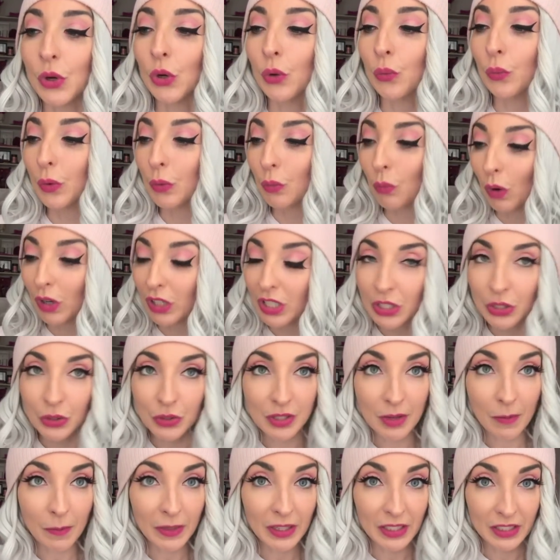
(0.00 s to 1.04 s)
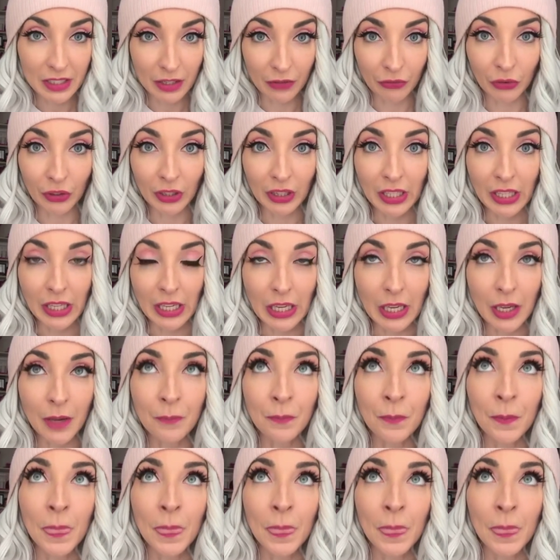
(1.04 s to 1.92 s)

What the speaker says: or we want to do something differently,